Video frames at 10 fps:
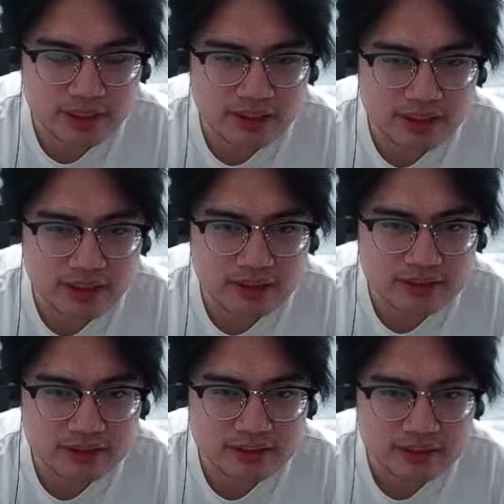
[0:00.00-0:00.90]
I think.
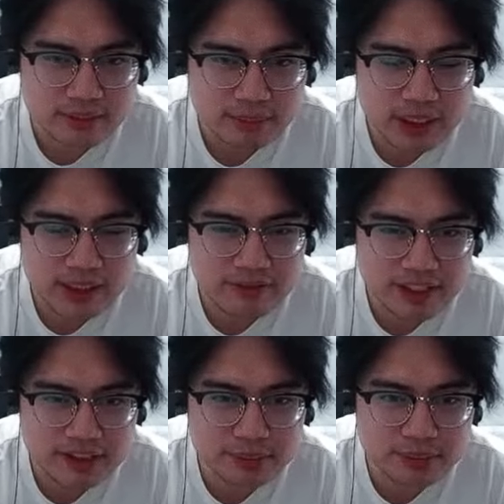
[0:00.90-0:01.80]
Pretty
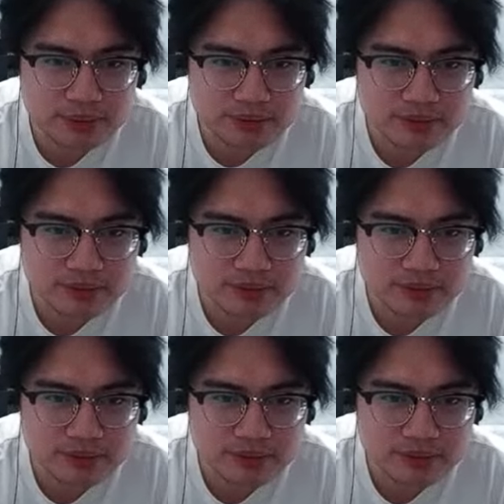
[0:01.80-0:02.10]
flexible.